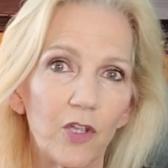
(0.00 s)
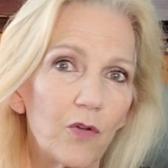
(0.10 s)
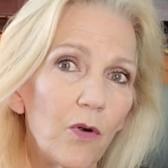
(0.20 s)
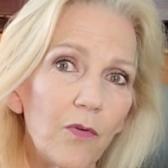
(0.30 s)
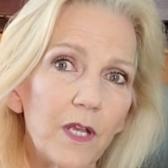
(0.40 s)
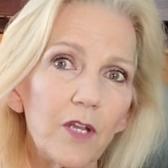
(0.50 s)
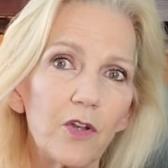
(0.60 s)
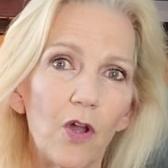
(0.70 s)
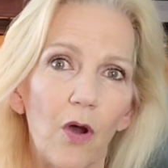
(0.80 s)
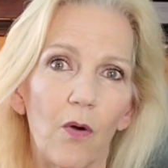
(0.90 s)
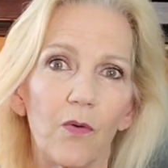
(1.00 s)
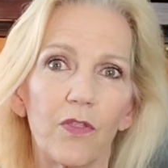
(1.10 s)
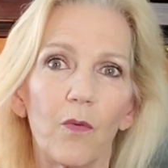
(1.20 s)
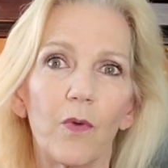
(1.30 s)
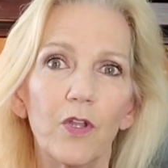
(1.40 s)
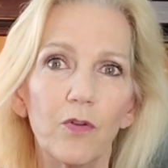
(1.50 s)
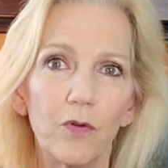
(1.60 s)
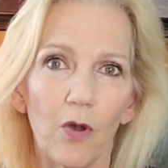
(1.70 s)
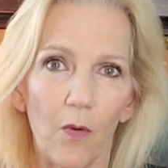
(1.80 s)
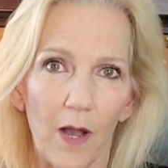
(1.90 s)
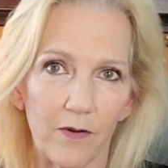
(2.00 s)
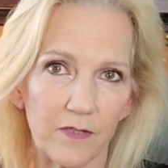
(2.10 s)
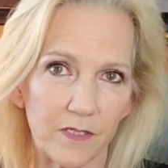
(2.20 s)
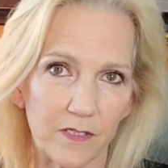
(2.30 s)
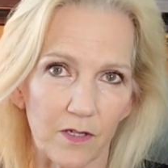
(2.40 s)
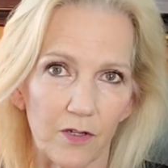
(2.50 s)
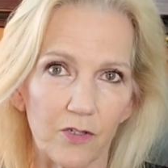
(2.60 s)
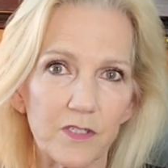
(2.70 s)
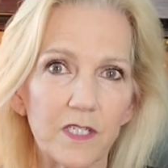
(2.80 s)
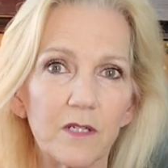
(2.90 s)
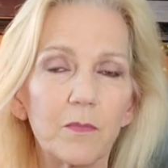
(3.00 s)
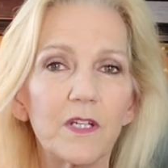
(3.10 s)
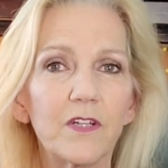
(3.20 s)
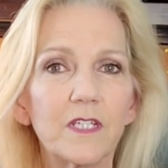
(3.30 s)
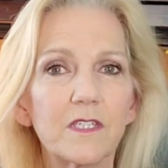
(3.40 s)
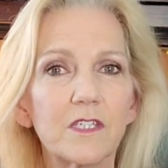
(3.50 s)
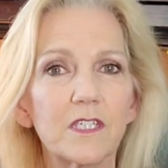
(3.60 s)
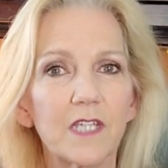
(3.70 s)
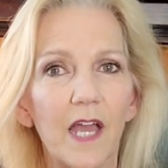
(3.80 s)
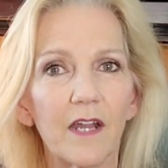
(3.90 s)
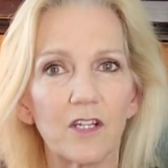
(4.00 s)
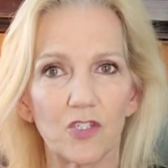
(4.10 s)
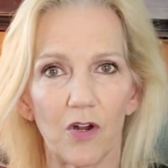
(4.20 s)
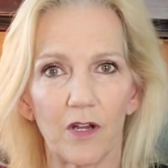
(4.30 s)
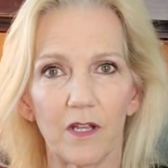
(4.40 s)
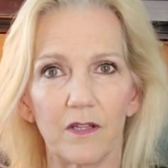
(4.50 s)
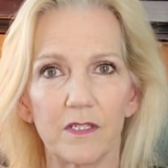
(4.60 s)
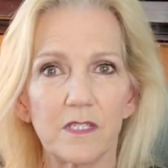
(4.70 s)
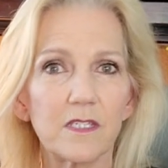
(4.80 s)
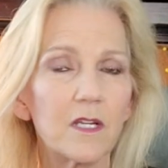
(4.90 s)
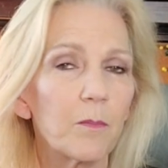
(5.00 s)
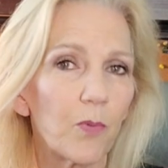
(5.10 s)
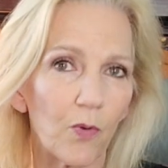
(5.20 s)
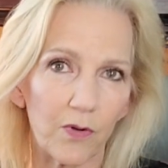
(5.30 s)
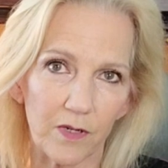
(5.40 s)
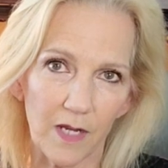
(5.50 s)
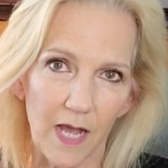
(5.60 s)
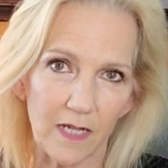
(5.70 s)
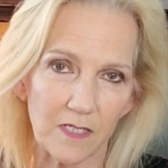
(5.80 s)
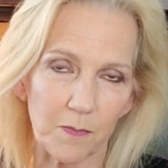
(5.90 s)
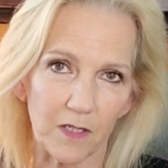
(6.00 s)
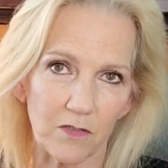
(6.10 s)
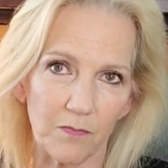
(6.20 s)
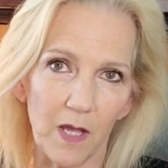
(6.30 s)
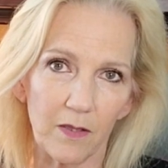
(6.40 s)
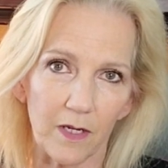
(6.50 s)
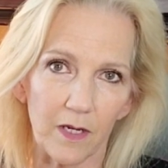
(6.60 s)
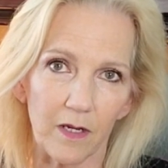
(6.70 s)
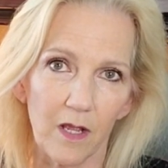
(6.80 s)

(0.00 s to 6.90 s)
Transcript: You already know that when you go out in the sun, your skin begins to tan and darken. This is an important aspect of melanin.